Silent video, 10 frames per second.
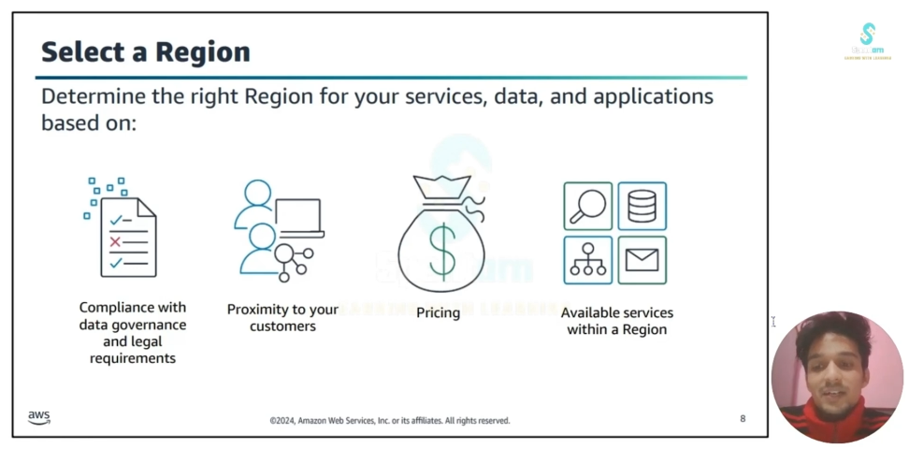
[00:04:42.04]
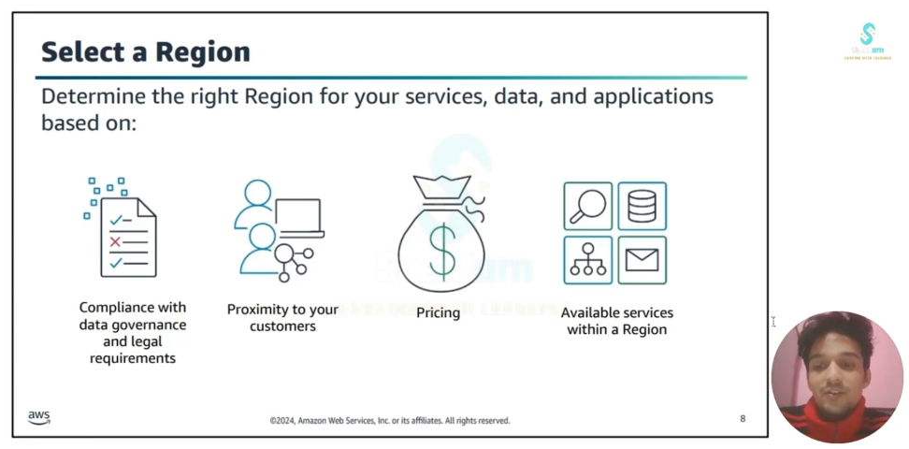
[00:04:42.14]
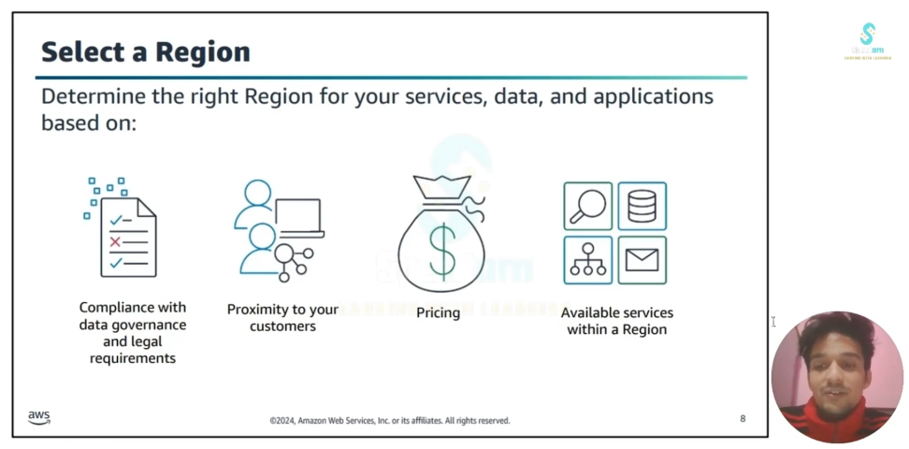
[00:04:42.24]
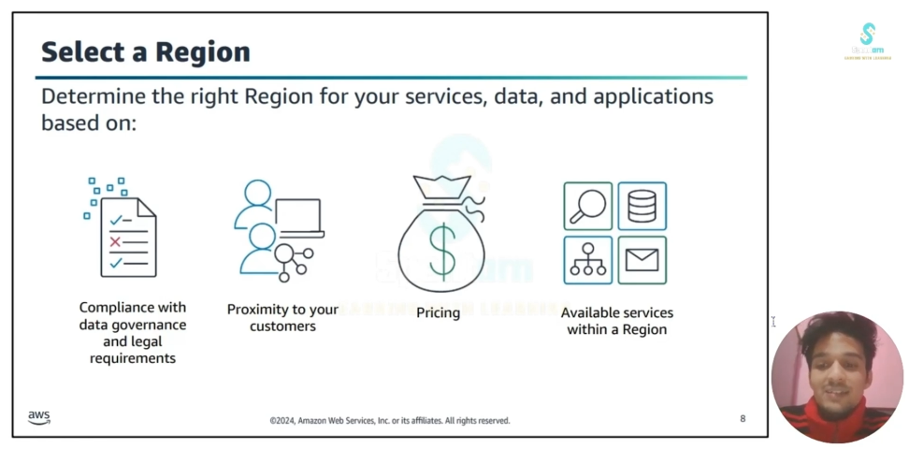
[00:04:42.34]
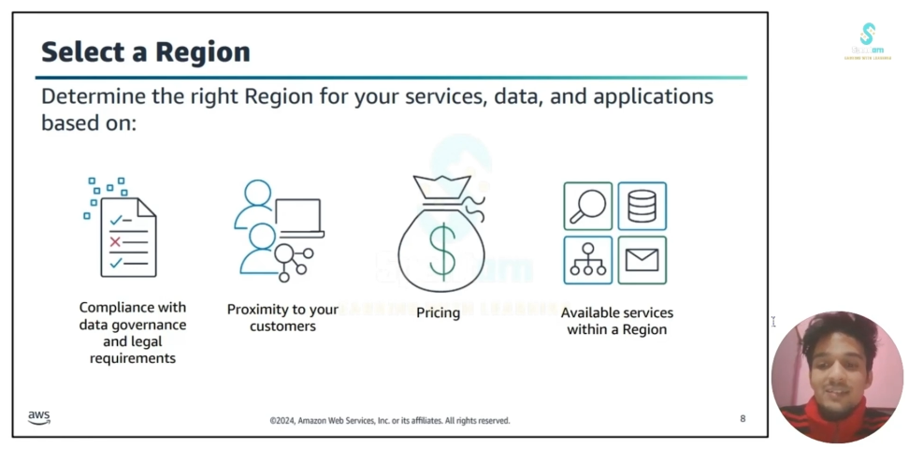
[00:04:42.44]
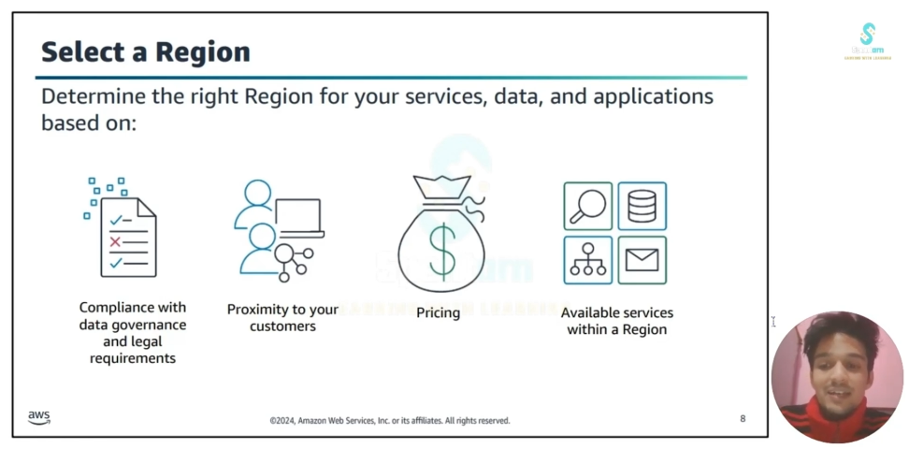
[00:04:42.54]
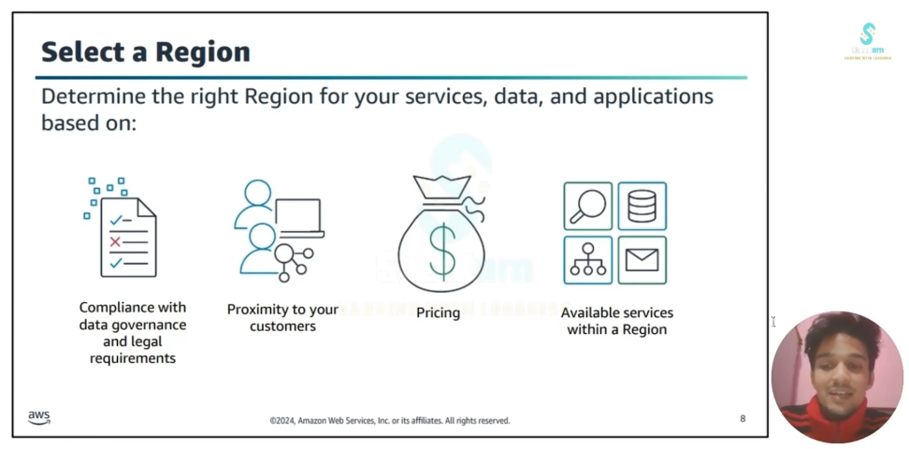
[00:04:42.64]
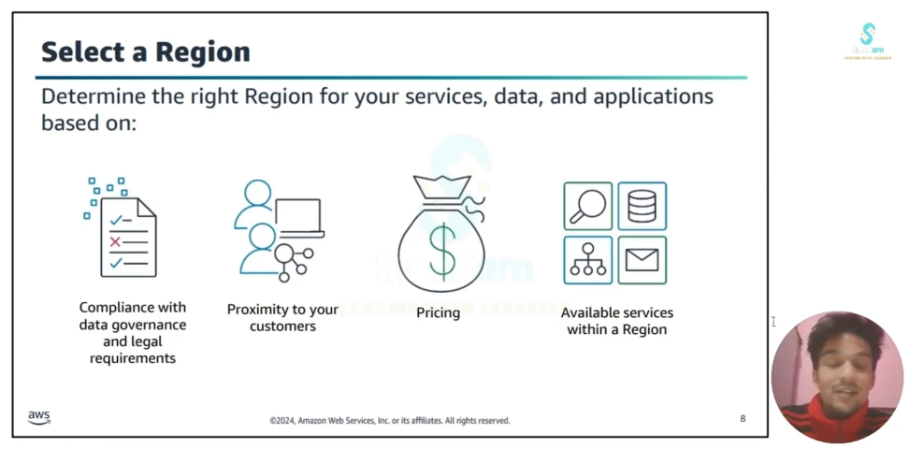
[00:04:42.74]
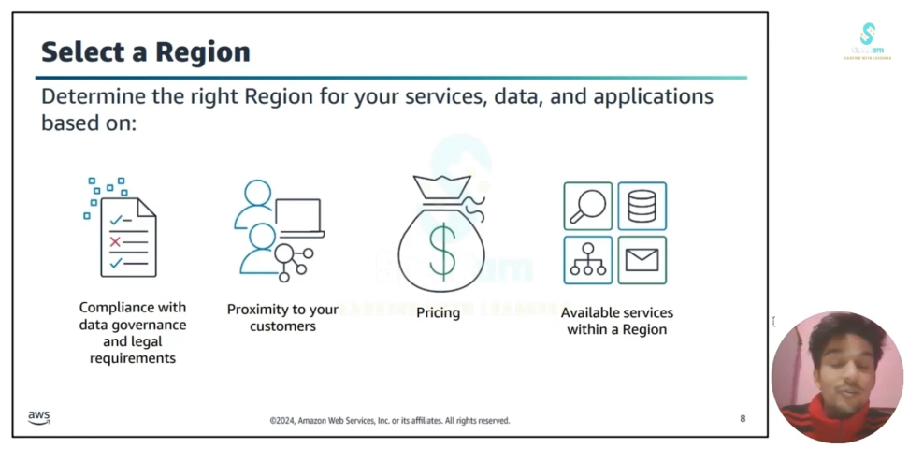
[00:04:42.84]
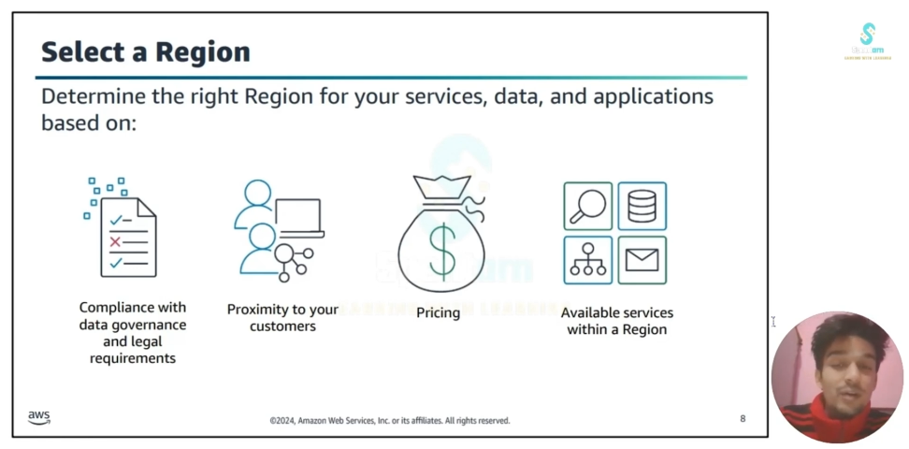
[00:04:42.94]
data governance and
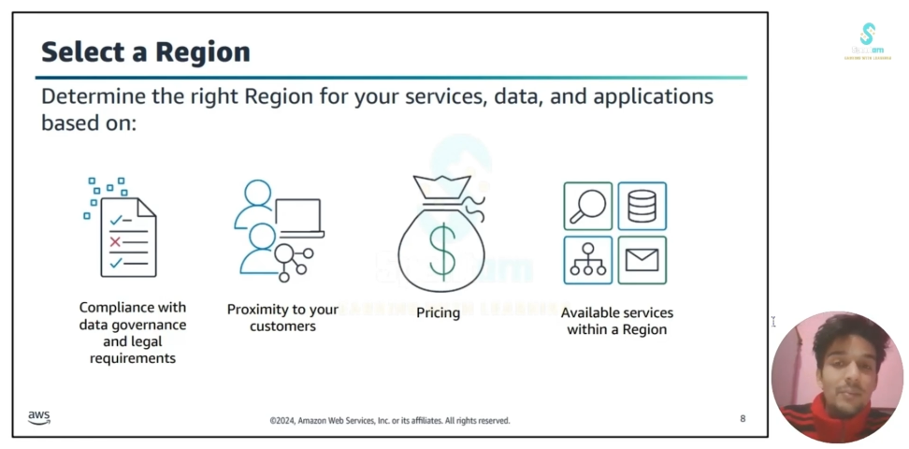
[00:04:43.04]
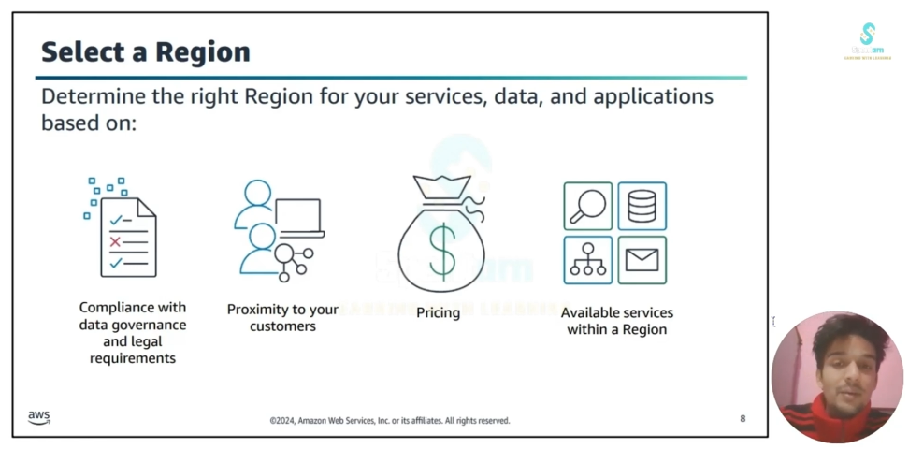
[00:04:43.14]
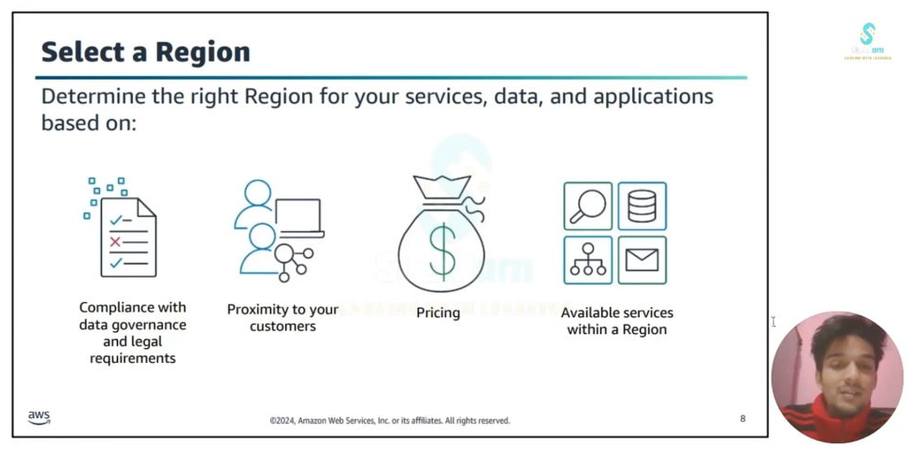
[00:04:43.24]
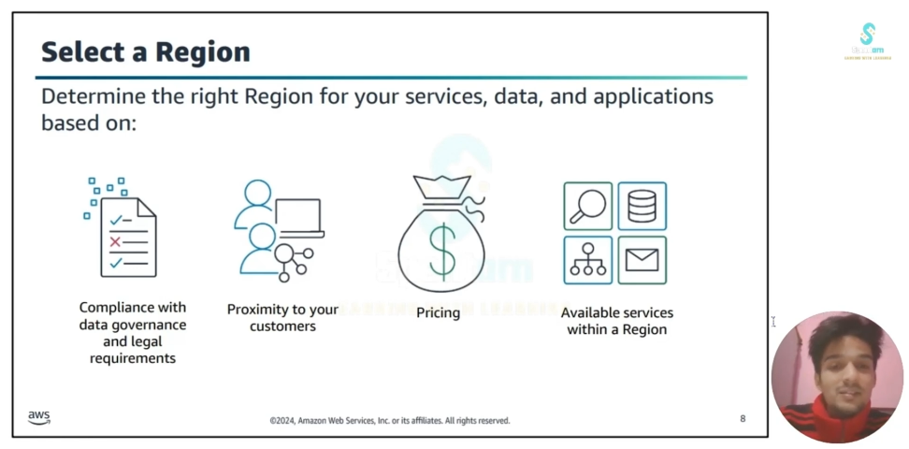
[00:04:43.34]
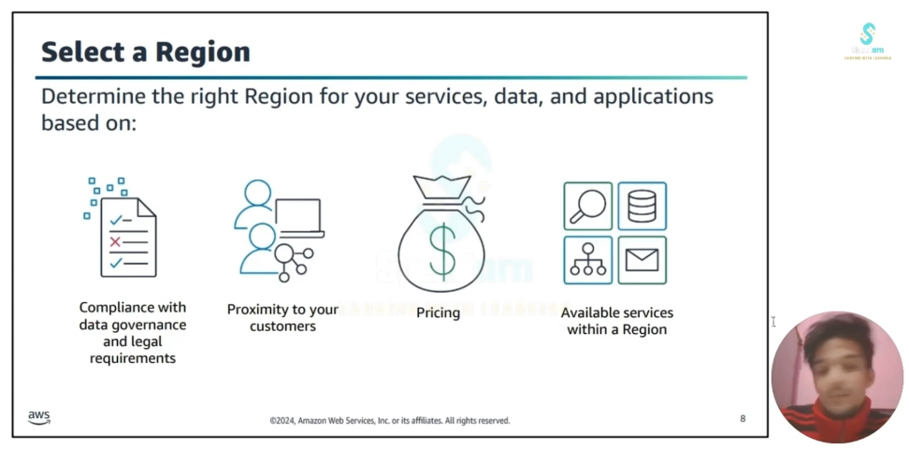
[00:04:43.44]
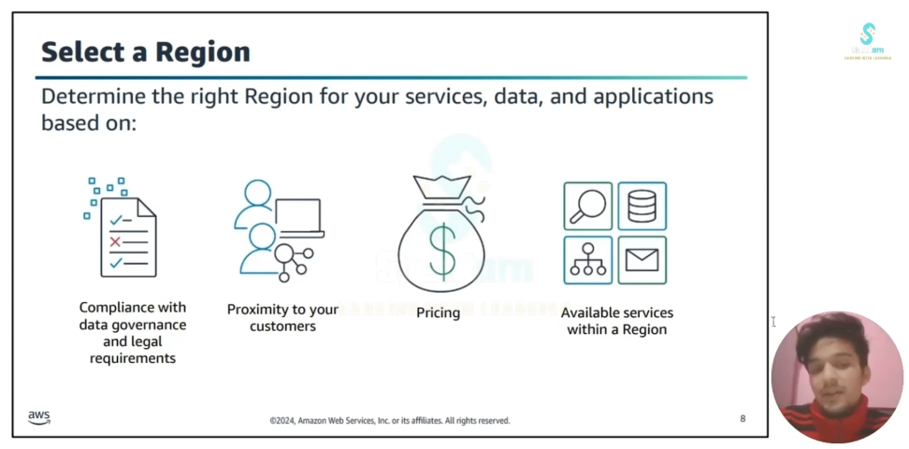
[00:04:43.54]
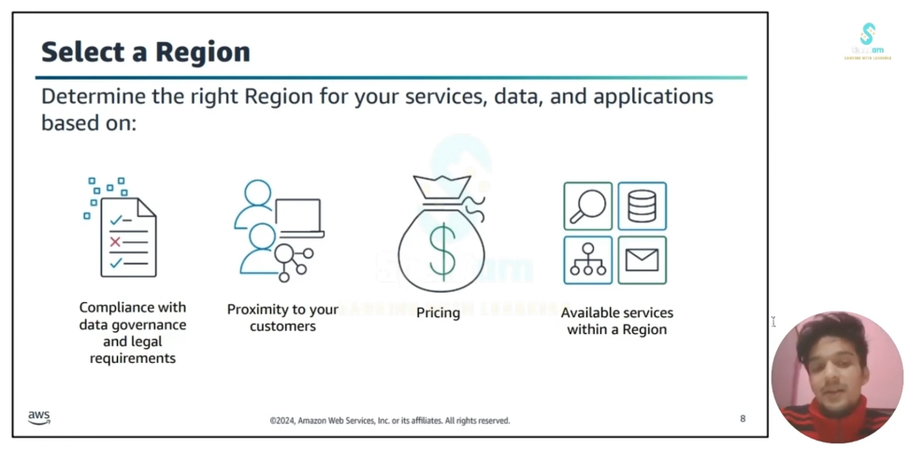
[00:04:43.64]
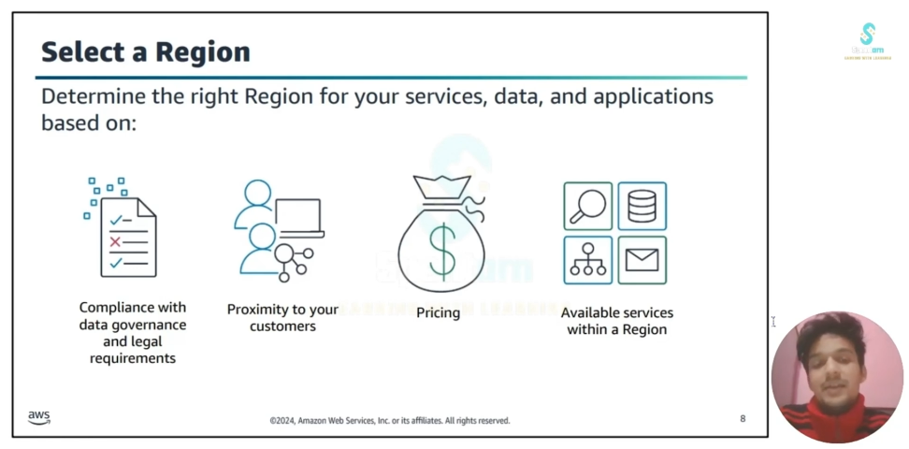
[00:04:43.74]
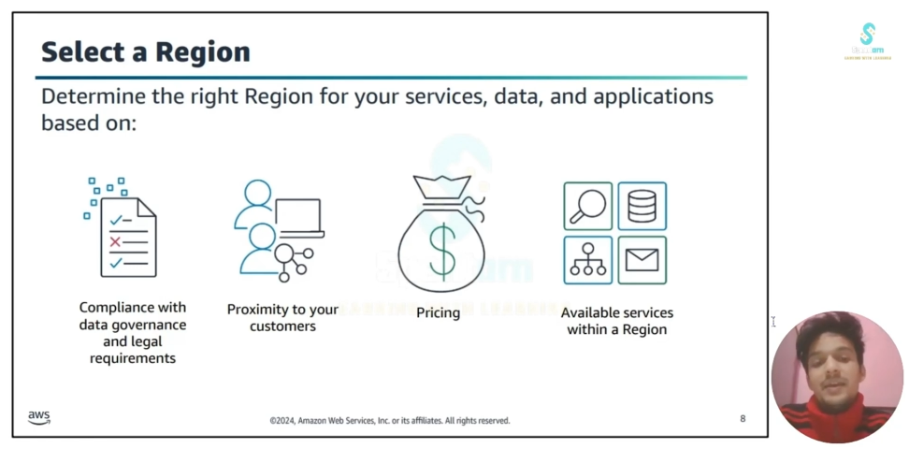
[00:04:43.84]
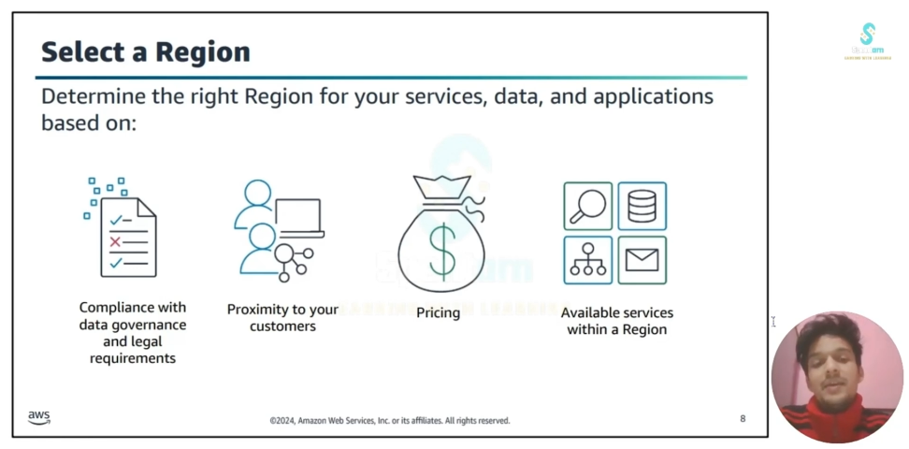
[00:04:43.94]
legal requirements,
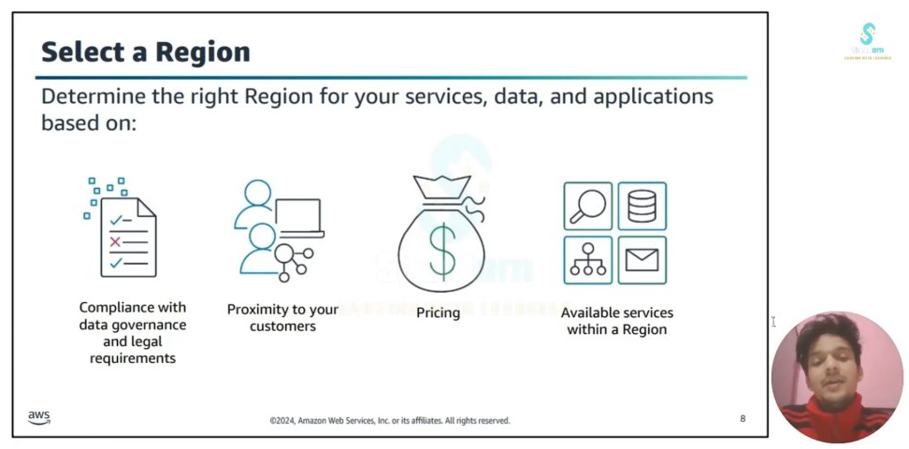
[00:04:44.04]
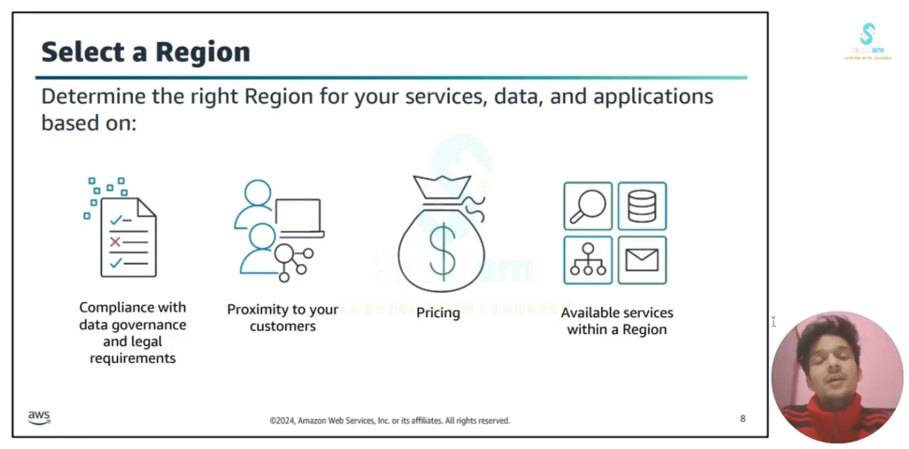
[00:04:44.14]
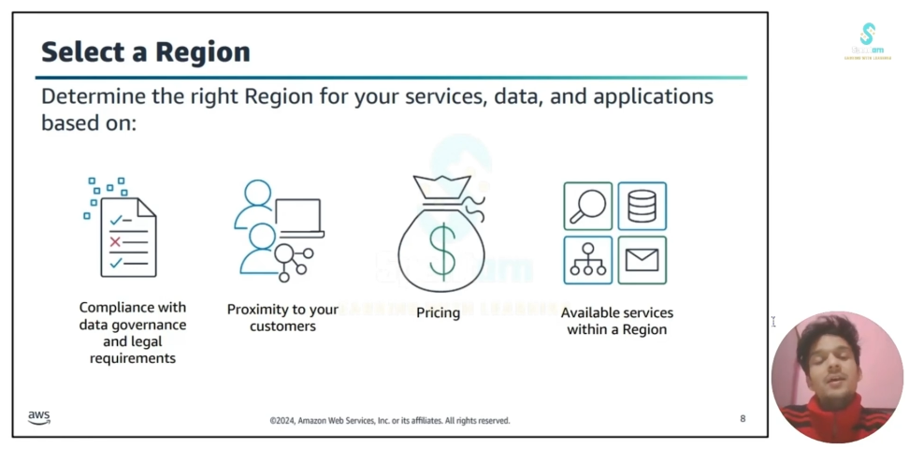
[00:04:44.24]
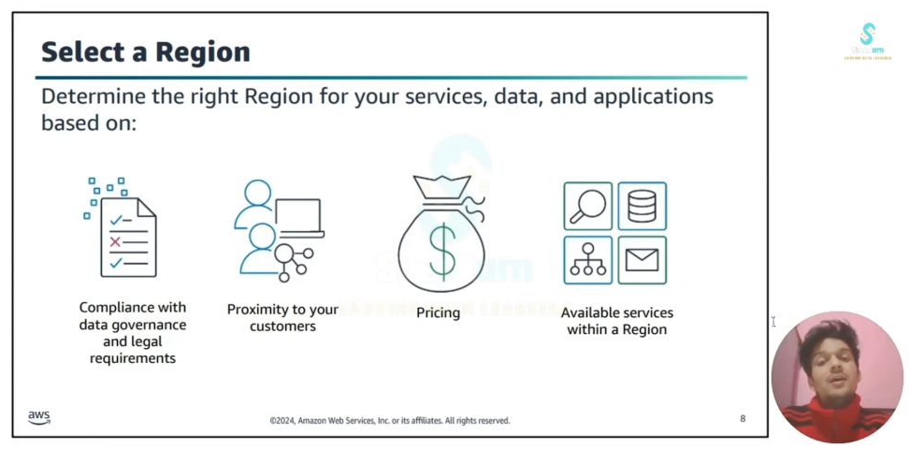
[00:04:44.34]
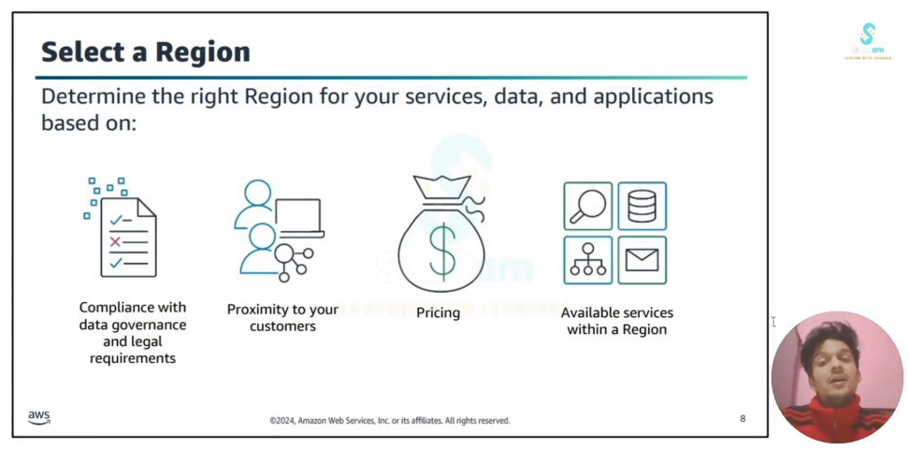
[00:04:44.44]
similarly here,